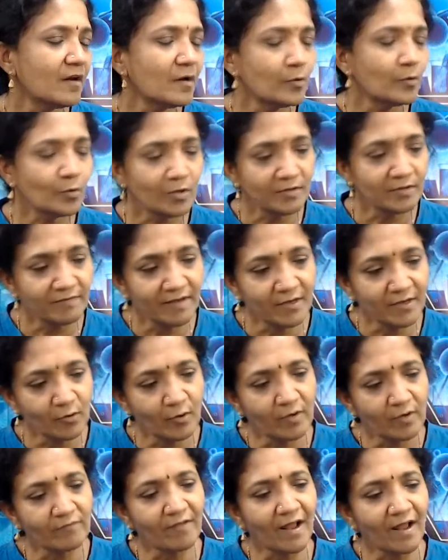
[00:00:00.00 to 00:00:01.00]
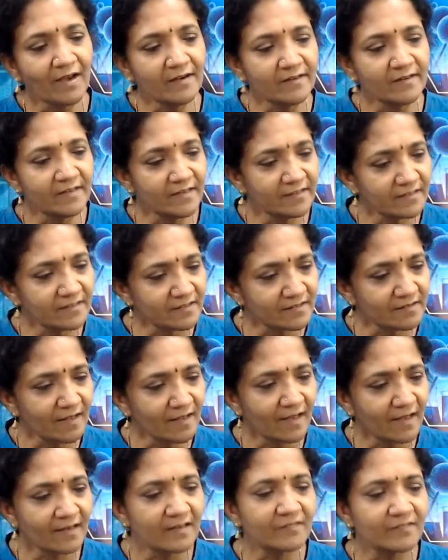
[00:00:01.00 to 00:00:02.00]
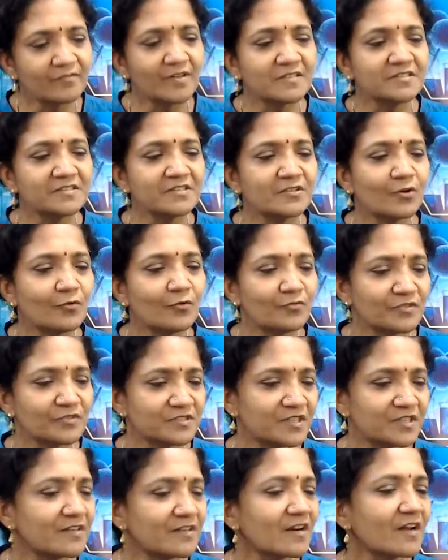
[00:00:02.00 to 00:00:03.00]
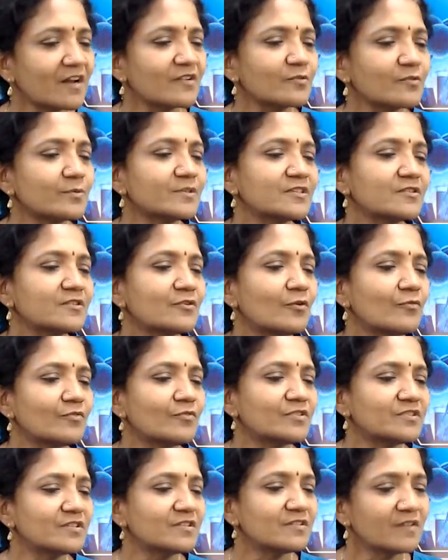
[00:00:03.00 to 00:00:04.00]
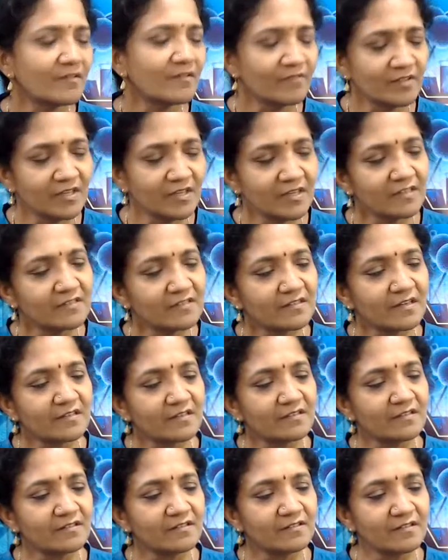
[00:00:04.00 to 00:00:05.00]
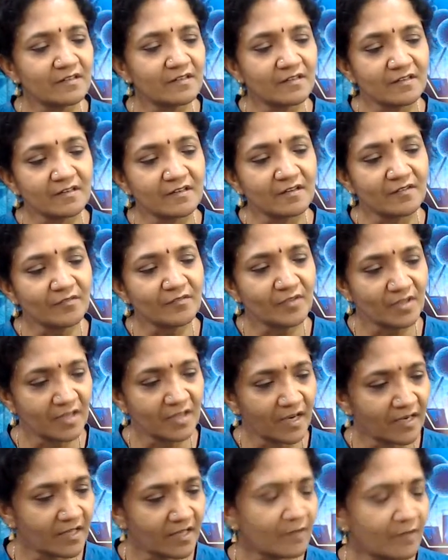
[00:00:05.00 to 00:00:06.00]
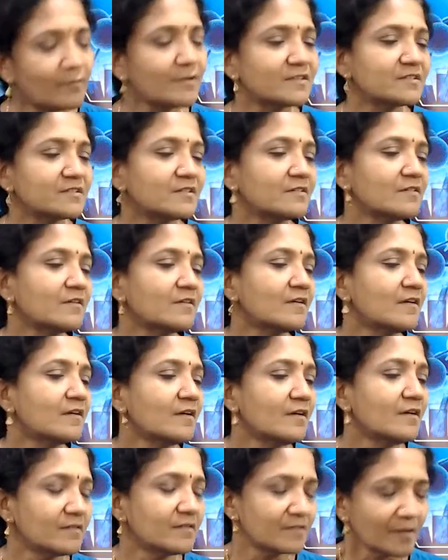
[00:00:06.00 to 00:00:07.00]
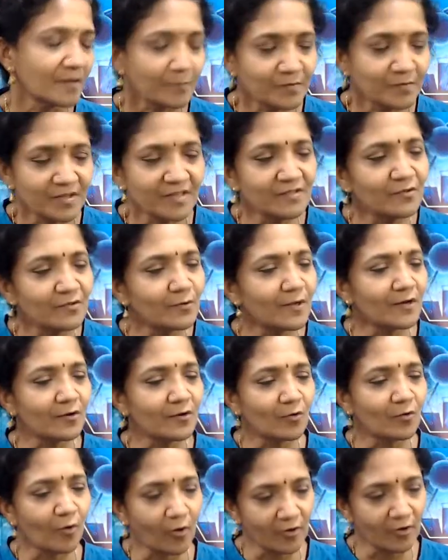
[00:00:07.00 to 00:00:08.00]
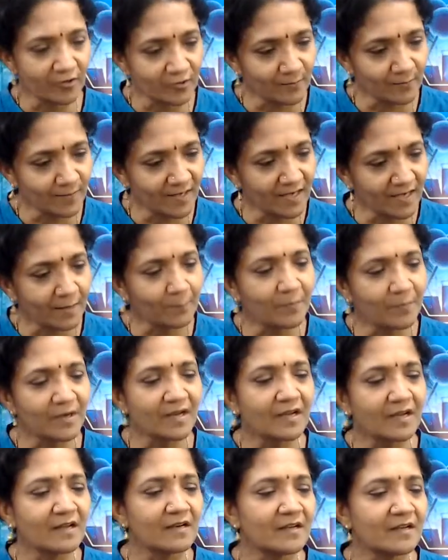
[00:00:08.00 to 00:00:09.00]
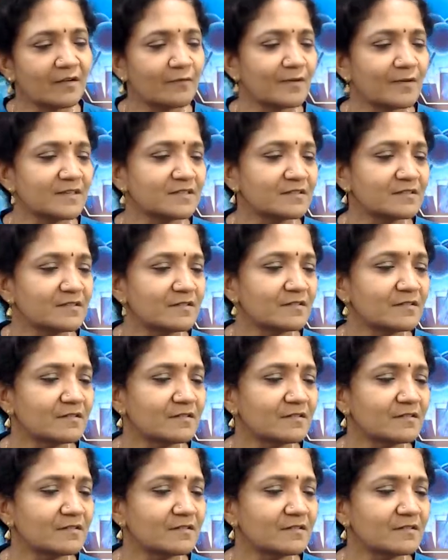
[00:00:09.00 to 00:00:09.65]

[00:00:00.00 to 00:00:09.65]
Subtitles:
Only way you can validate is that reflection coefficient, transmission coefficient, everything is consistent with that equation. Some sense you can call it to be an empirical equation.